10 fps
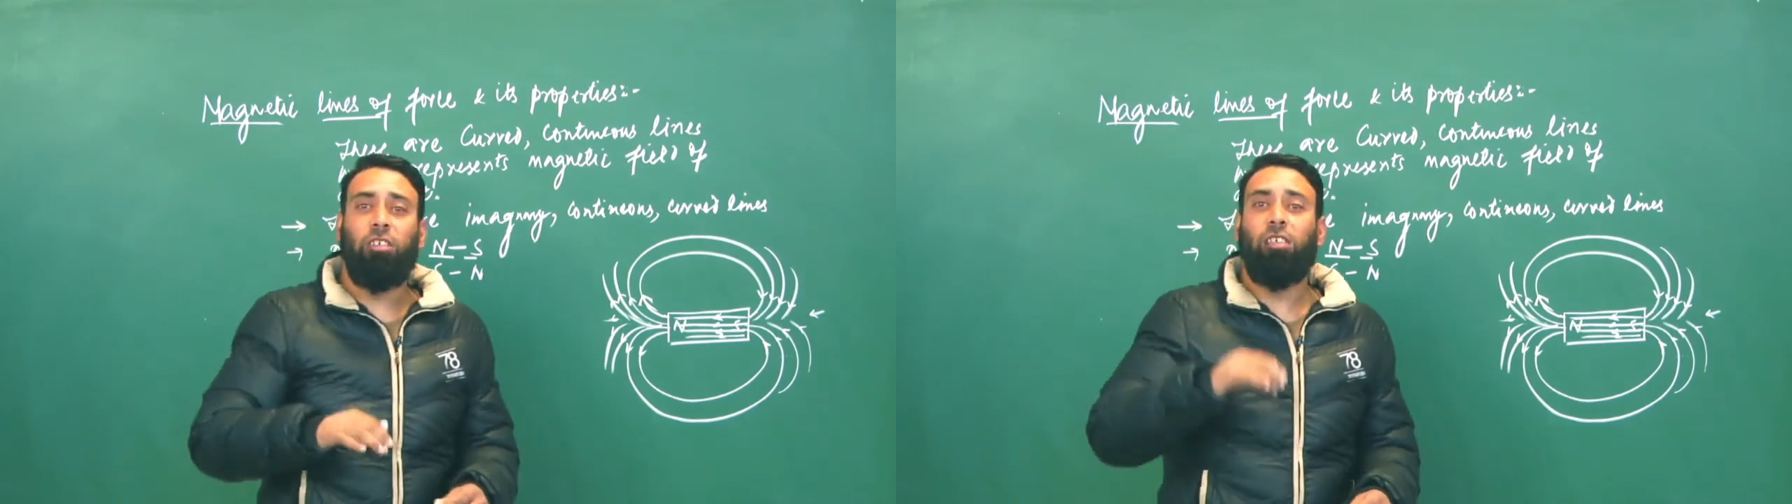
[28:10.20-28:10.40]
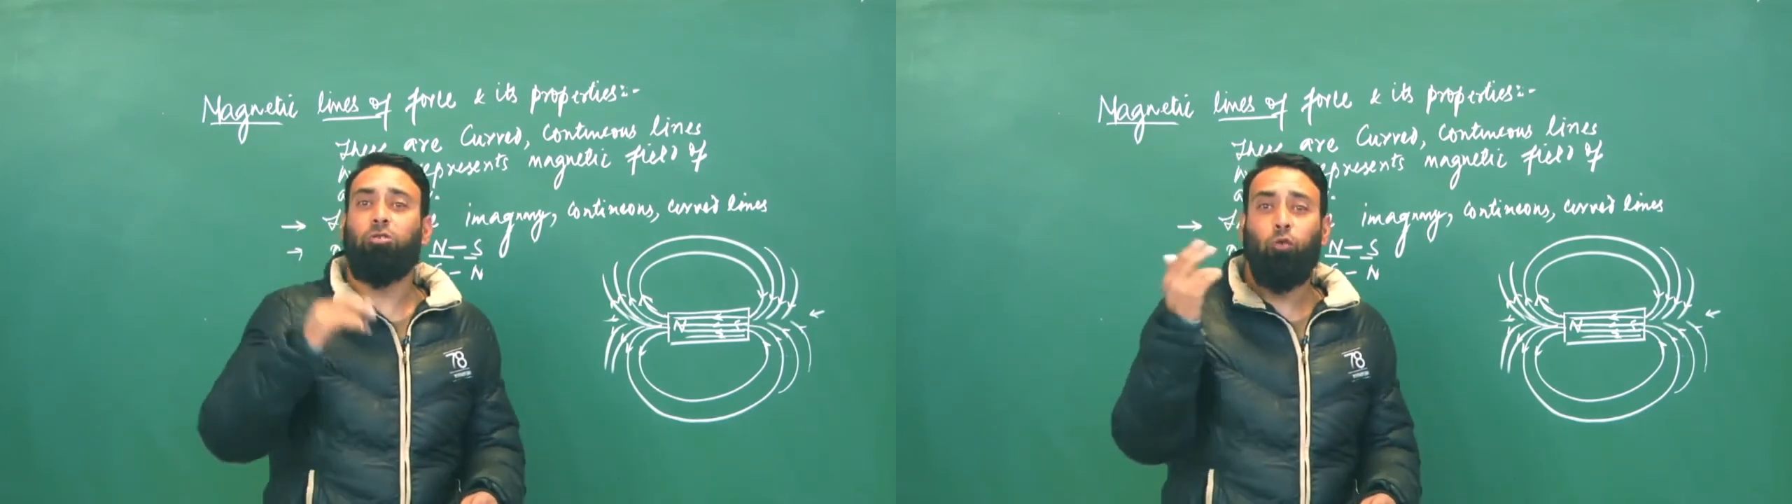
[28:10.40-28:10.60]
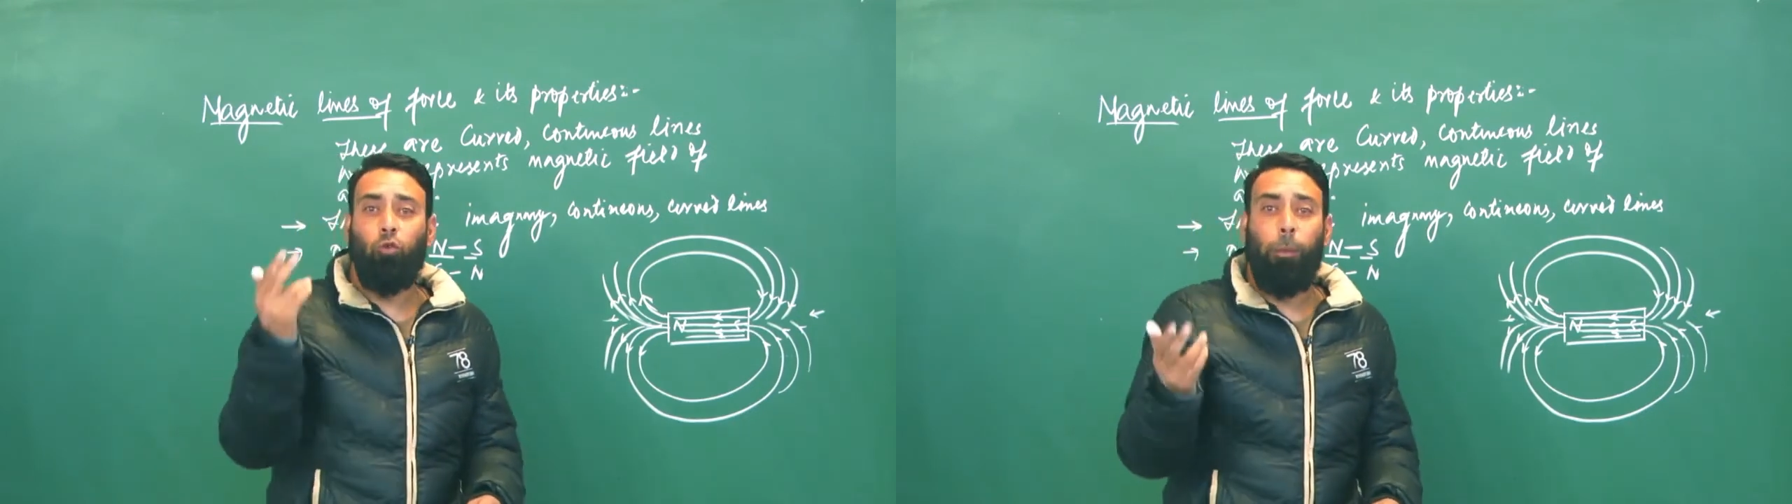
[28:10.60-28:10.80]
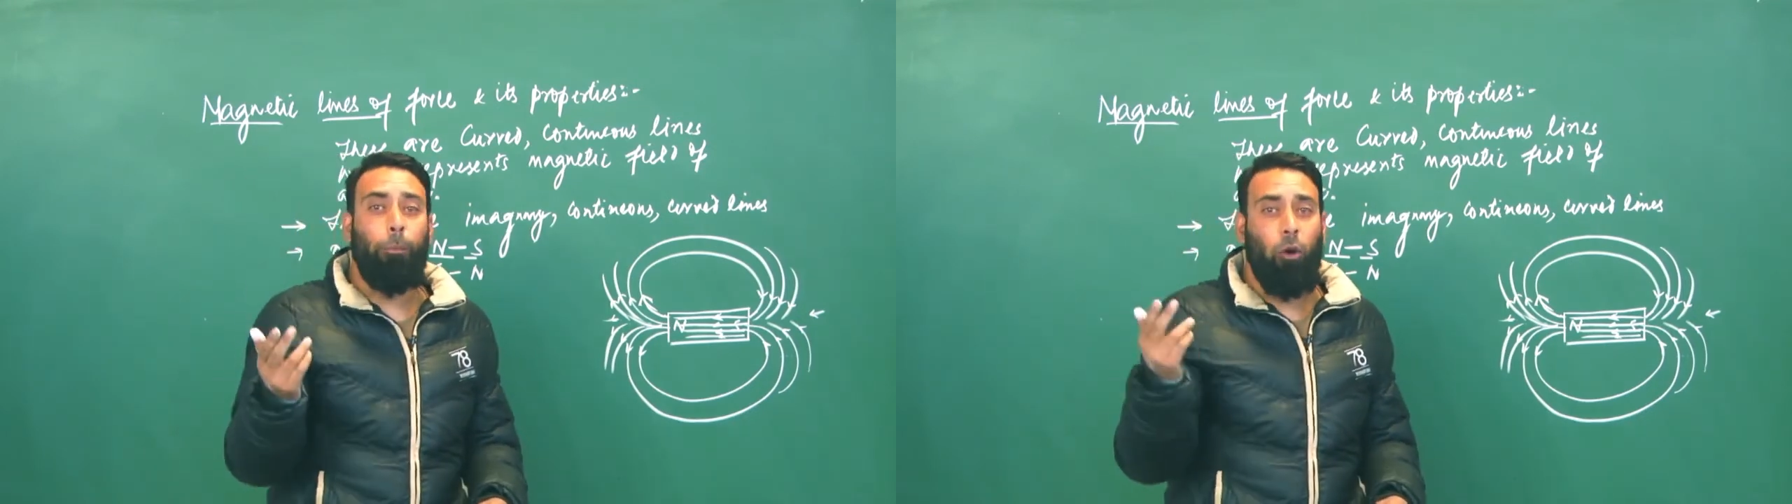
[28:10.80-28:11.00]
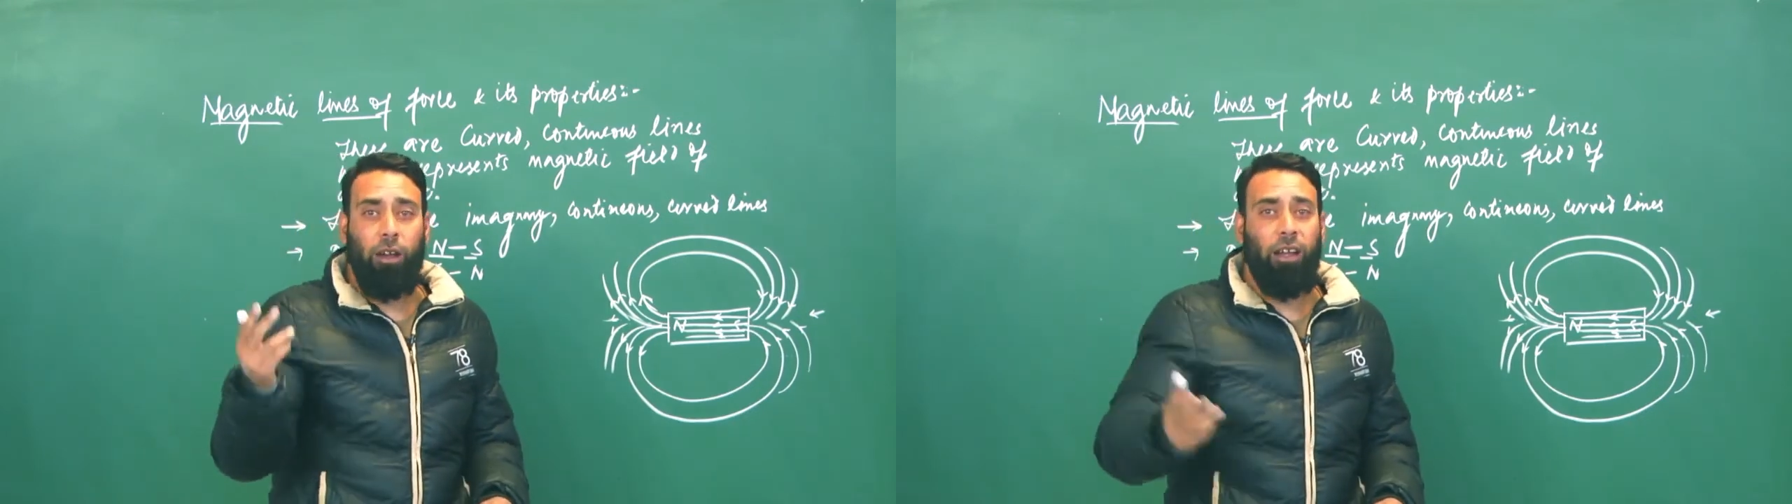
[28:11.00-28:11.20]
has two
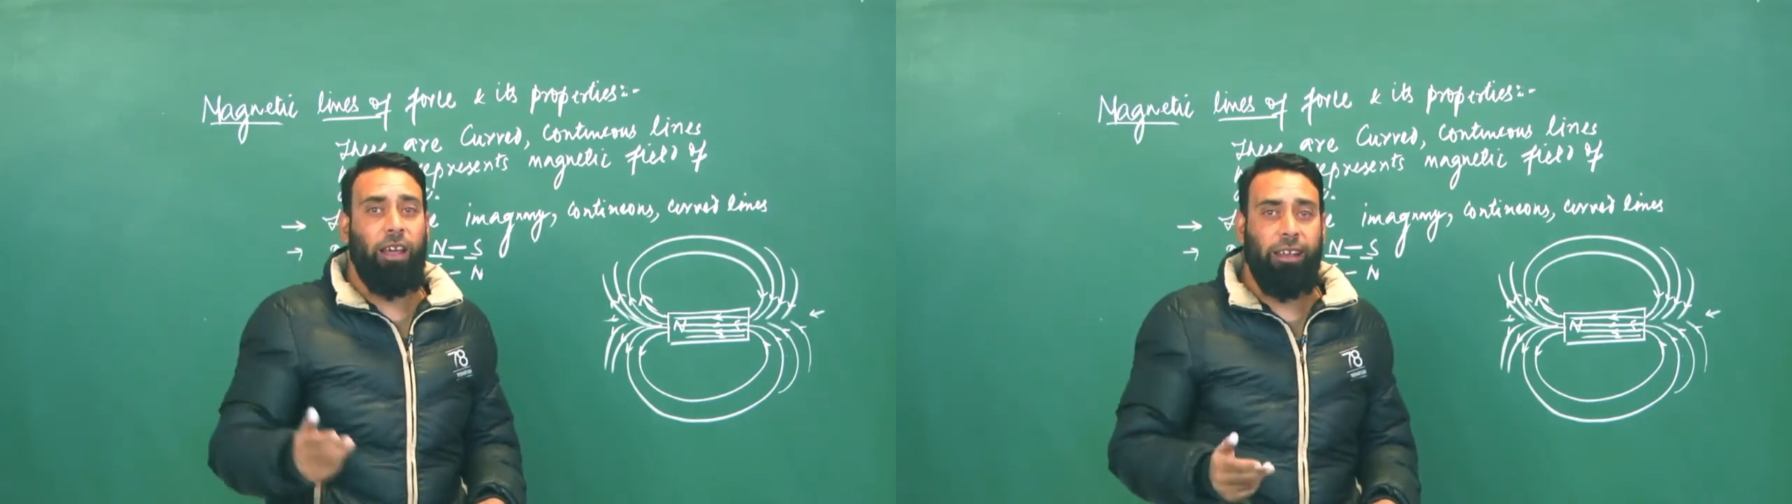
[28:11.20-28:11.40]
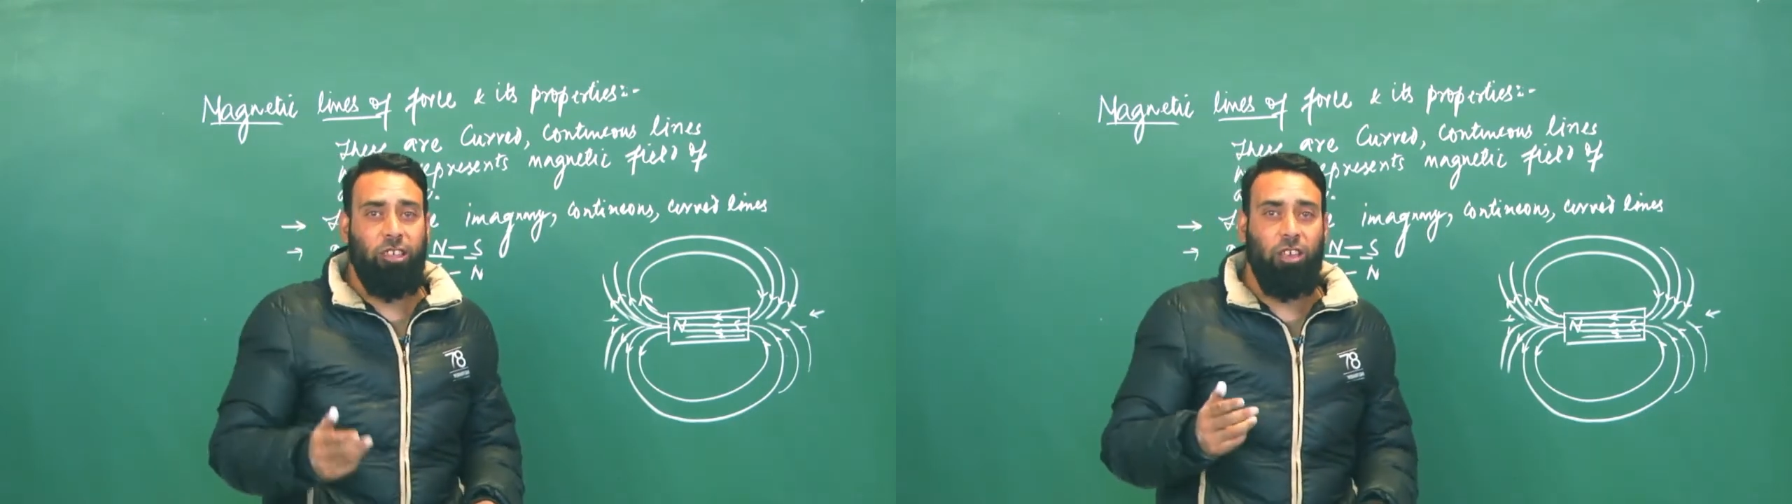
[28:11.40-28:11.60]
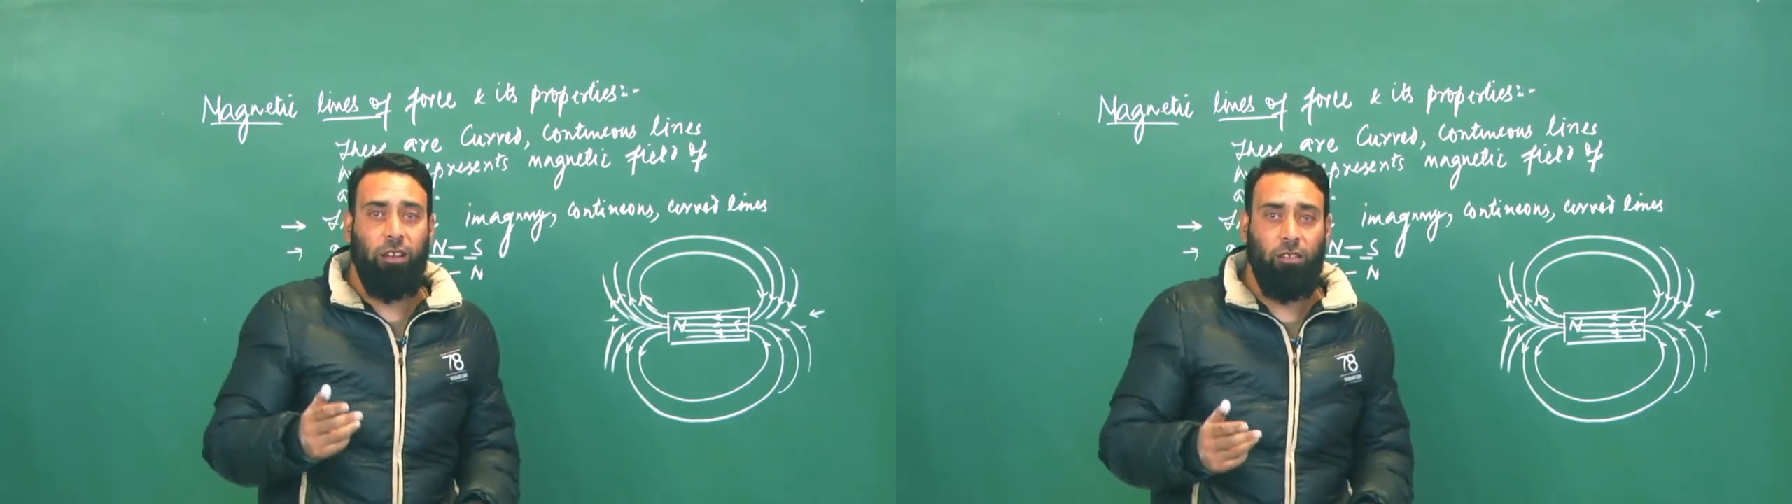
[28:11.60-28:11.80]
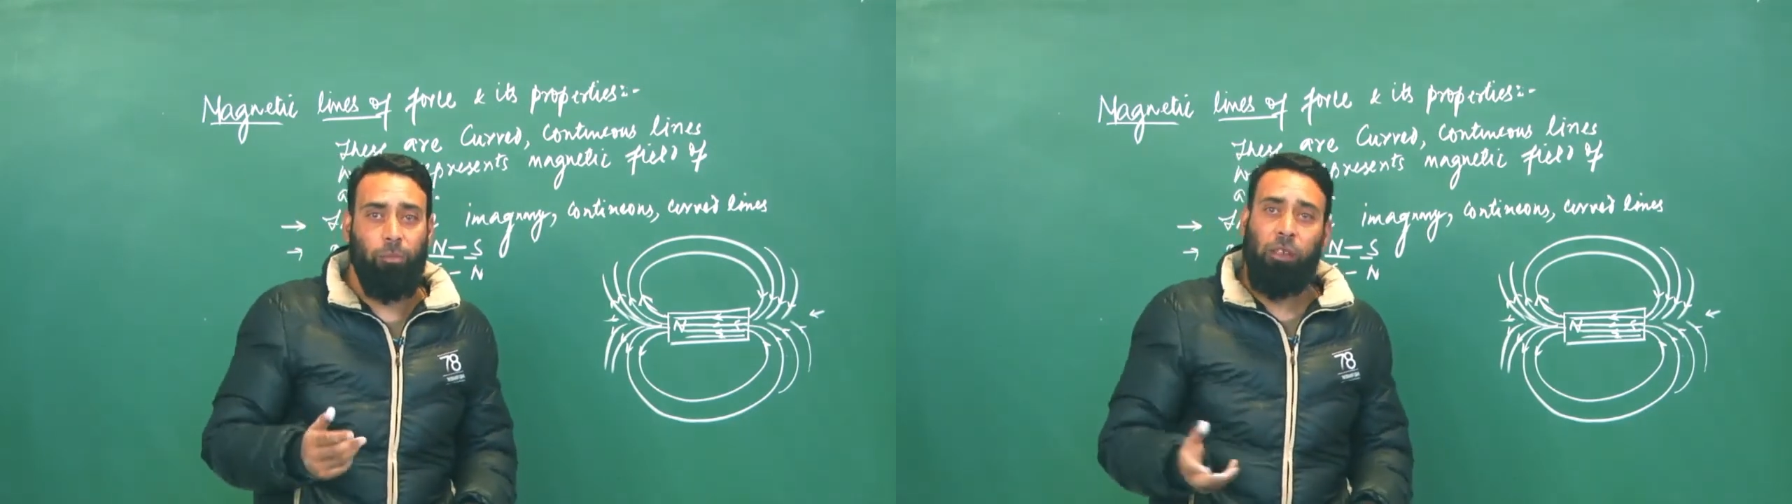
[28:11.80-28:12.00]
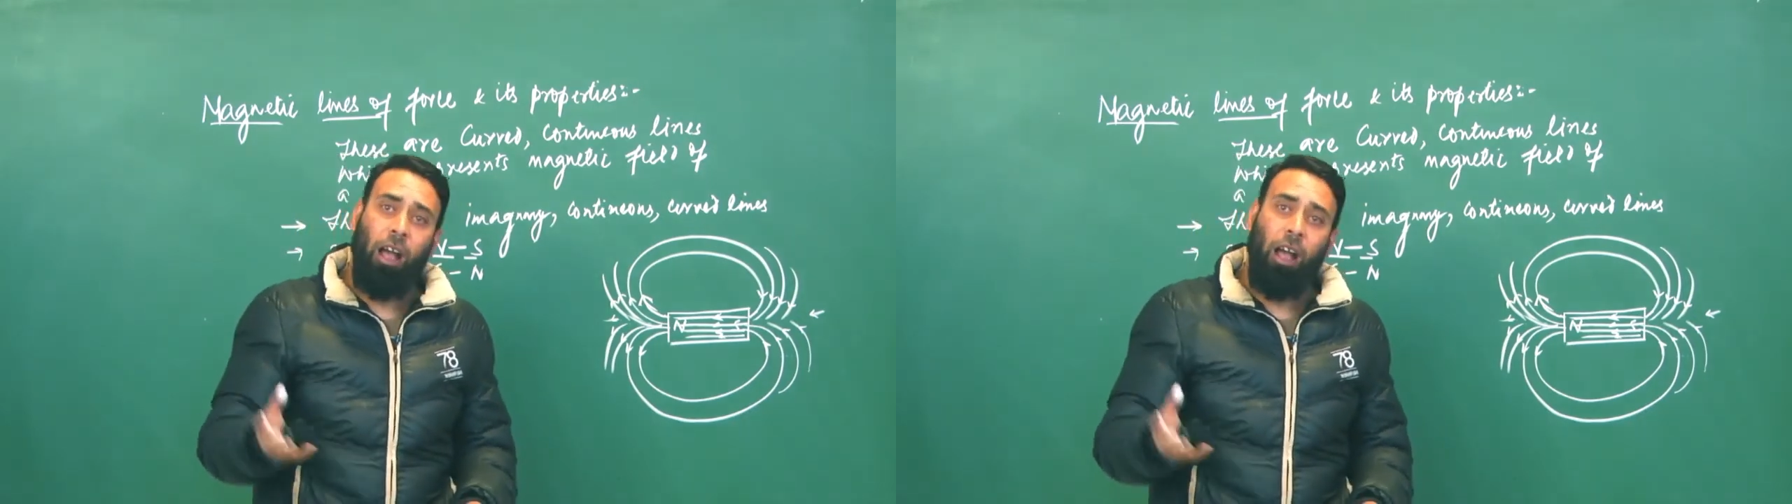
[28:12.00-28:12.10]
important directions,